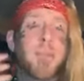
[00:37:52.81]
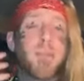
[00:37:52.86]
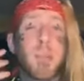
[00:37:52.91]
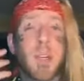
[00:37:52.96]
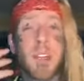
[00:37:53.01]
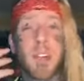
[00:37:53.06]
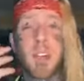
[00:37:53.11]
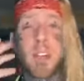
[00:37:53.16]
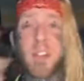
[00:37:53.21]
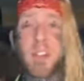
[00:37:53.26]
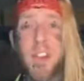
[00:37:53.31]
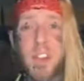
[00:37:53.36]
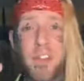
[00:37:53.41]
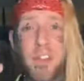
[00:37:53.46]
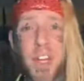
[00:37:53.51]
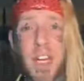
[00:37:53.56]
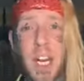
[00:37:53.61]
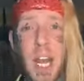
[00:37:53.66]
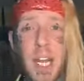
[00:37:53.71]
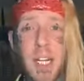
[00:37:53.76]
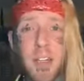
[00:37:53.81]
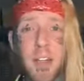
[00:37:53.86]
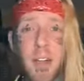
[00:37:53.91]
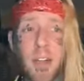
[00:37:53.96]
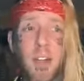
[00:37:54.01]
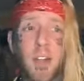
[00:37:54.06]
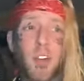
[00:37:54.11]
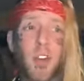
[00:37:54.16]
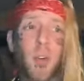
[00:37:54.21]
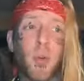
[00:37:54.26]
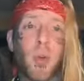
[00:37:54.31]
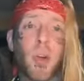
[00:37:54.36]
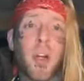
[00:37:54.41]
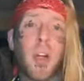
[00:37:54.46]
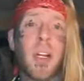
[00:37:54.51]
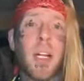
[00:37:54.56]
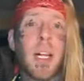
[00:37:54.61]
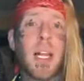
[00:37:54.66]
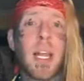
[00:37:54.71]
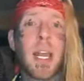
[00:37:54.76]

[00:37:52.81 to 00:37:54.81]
but there's 50 dates on the tour